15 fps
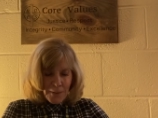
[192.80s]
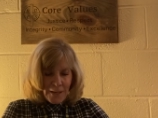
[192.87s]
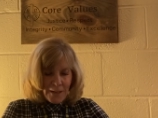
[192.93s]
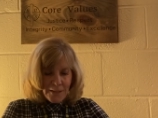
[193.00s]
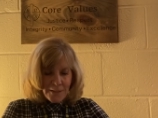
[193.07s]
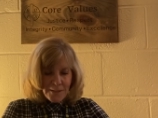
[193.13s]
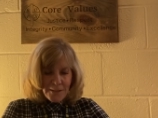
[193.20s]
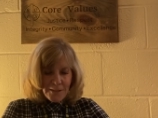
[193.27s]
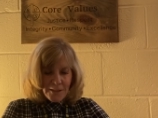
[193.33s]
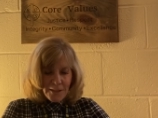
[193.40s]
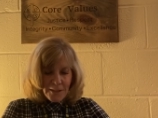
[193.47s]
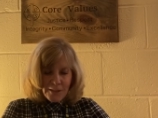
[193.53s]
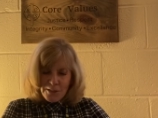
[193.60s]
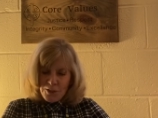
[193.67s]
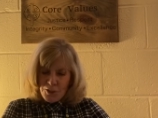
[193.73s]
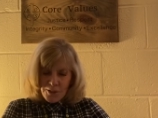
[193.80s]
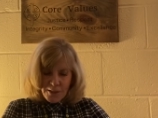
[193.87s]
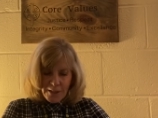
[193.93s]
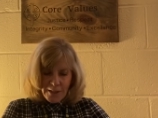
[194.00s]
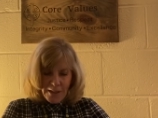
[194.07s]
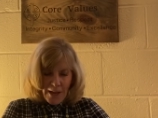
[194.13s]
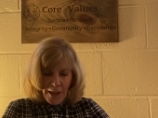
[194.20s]
It's a
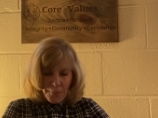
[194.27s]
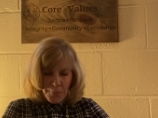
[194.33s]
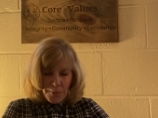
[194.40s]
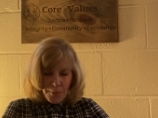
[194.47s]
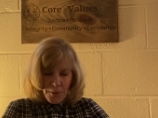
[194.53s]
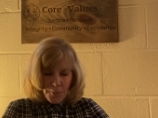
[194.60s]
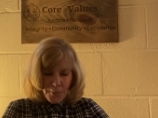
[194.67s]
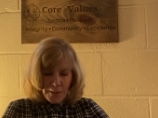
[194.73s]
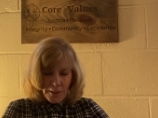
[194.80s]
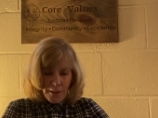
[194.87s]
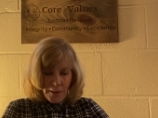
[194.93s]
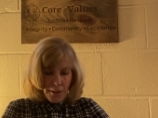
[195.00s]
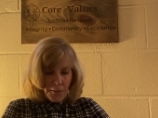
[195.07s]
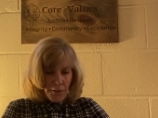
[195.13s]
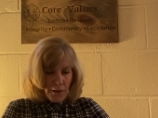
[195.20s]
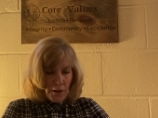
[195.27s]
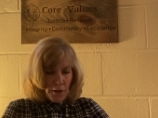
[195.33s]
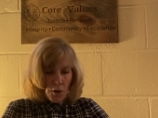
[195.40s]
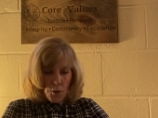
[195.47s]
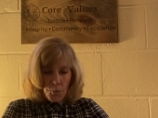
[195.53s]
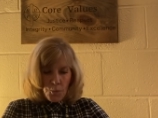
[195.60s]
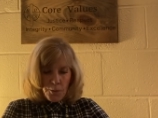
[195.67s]
deliciously happy moment that I
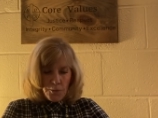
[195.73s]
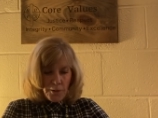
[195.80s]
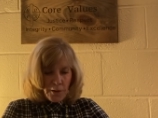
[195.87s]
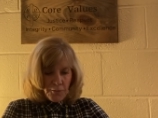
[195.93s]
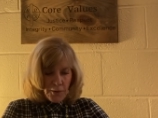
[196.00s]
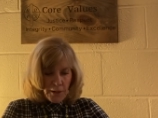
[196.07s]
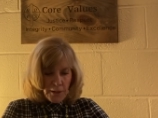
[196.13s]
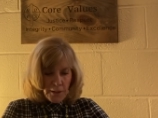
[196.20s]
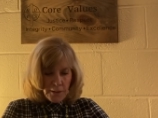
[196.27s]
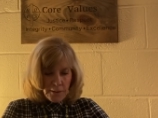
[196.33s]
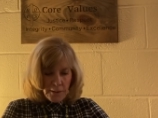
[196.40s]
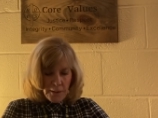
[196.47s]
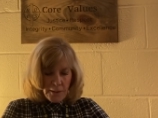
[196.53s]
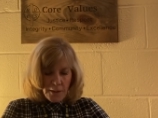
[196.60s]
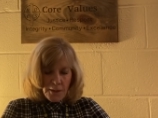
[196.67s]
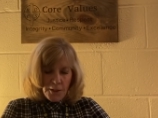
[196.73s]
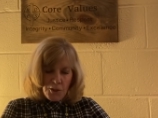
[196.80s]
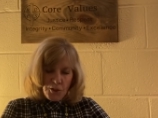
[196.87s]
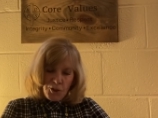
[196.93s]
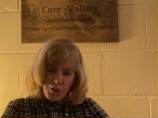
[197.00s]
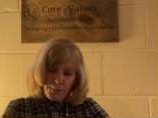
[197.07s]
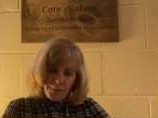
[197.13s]
hope will never end.
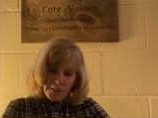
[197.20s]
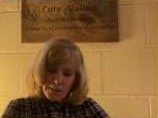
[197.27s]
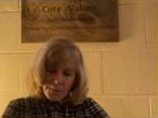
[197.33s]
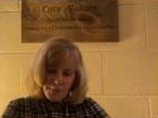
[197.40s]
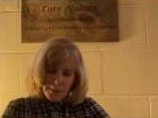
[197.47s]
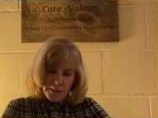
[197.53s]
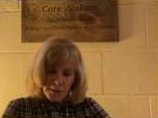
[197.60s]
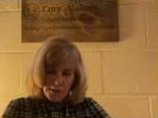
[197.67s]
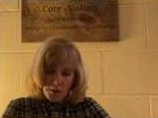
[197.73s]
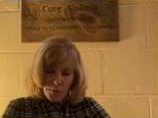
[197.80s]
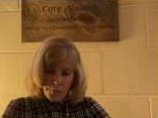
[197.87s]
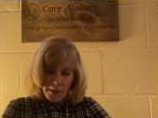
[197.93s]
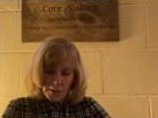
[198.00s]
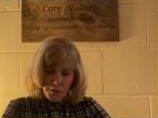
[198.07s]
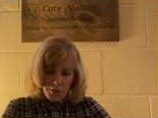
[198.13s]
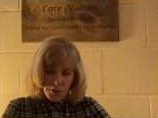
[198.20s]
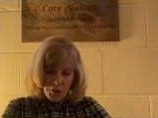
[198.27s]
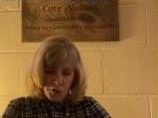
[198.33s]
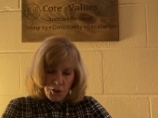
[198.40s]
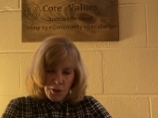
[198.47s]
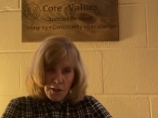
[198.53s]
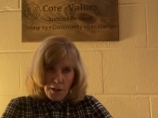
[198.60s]
She missed me so much,
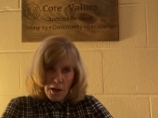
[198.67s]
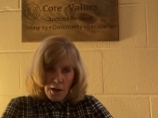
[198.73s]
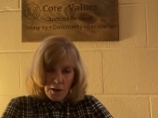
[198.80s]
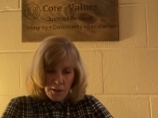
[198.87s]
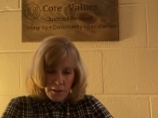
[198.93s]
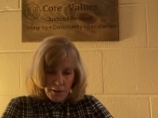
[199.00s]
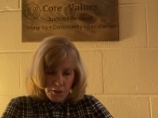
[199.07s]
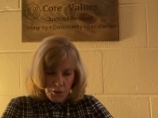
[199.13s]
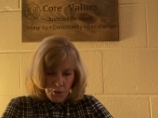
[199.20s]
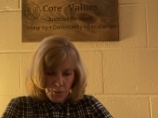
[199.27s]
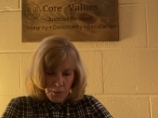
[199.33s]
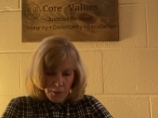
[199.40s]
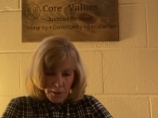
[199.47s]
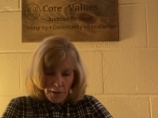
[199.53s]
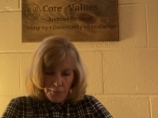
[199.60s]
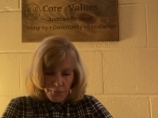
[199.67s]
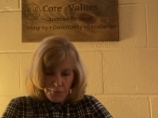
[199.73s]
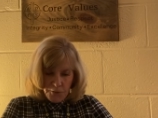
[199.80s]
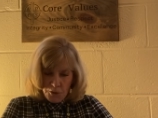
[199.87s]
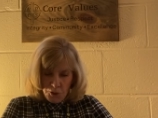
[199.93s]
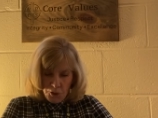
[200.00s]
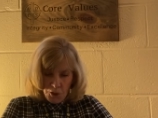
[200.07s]
she can hardly do enough
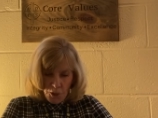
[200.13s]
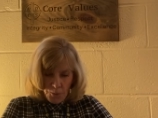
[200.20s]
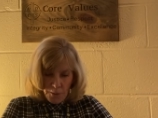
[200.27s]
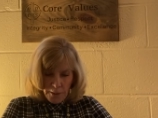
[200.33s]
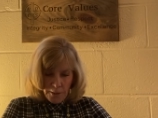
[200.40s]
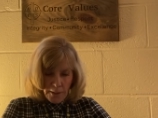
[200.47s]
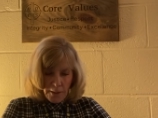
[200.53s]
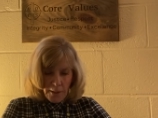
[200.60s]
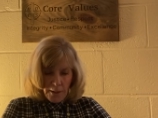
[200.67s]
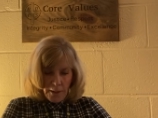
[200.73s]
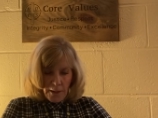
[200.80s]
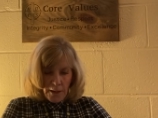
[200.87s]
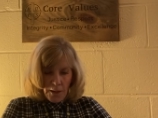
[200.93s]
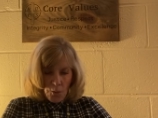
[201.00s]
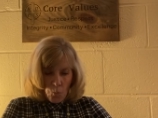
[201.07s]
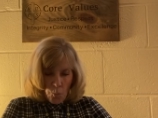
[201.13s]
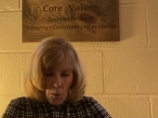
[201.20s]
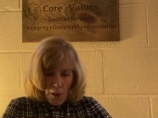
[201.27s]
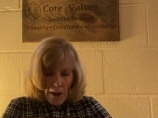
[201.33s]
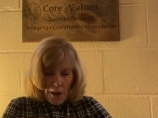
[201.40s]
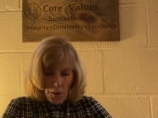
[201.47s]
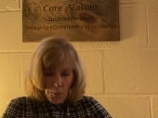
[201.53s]
to show it. And
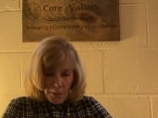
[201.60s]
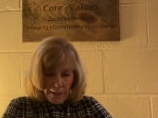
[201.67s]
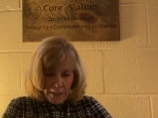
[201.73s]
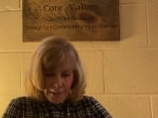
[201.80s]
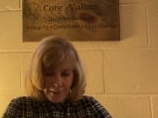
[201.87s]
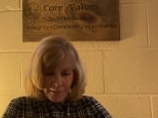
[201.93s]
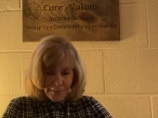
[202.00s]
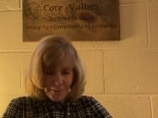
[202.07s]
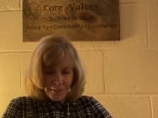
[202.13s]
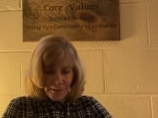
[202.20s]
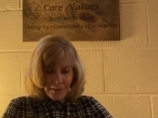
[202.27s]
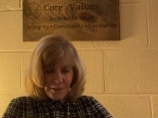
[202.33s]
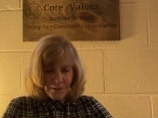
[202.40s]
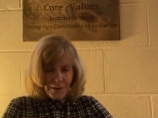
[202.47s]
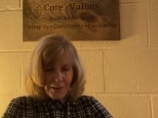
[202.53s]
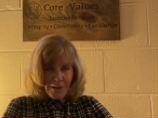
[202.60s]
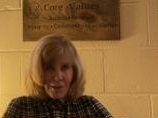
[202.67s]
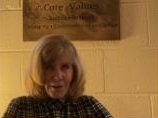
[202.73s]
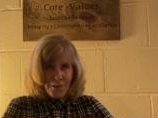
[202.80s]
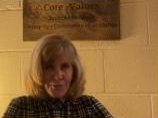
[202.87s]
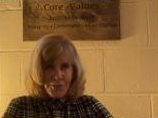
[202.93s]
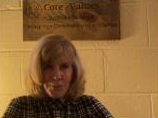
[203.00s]
wowee, the
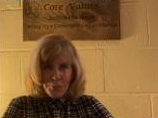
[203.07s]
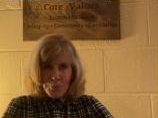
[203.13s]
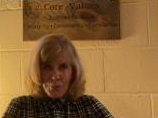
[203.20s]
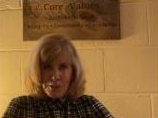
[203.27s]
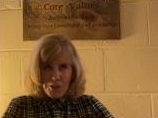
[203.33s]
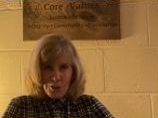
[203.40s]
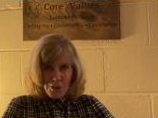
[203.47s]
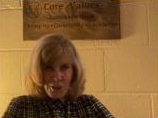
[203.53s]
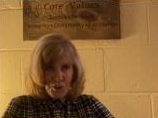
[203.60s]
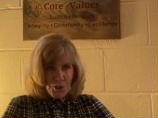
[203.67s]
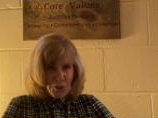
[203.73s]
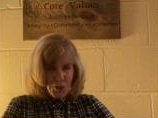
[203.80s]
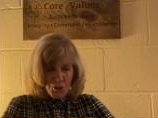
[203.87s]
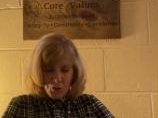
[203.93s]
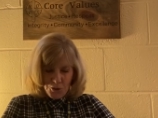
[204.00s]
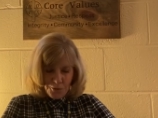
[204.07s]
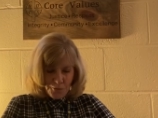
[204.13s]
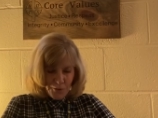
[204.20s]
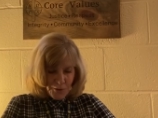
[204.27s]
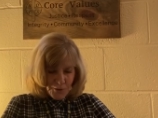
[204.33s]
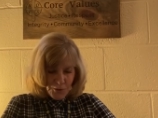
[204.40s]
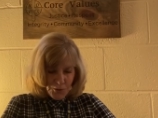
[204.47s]
love and appreciation sure
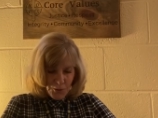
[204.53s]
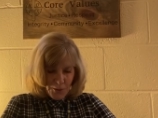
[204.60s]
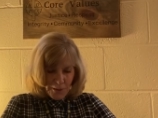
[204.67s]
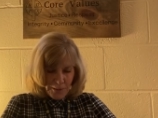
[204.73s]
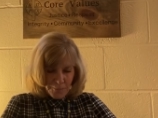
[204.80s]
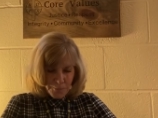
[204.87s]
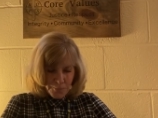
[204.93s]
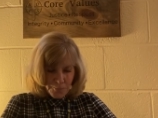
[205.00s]
feels great.